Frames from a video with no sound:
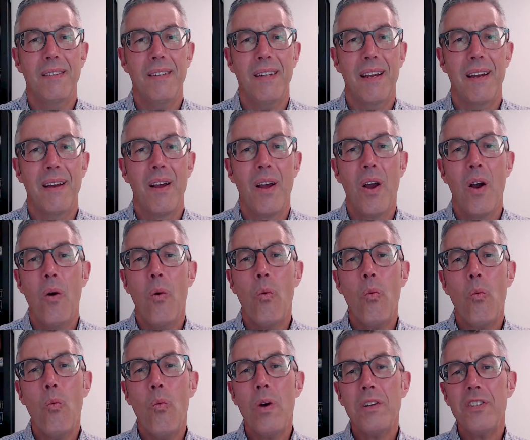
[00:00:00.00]
Yeah.
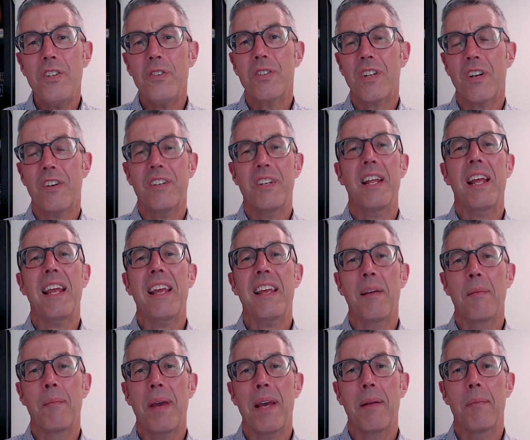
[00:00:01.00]
Once you start
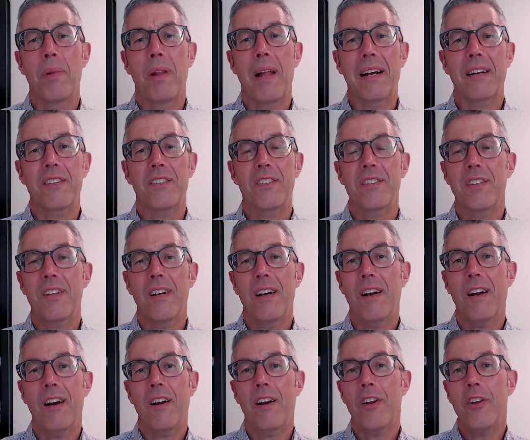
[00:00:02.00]
taking beta blockers,
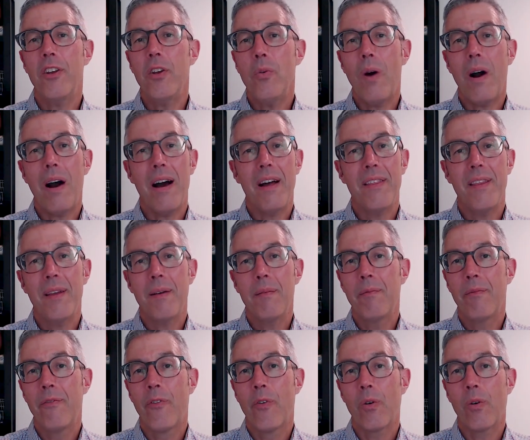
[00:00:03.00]
are, are you on
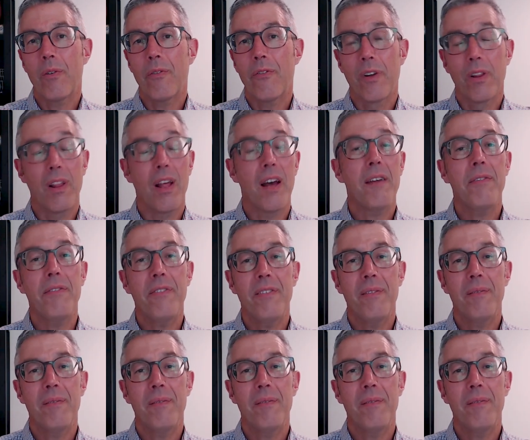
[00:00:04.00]
them for, for life?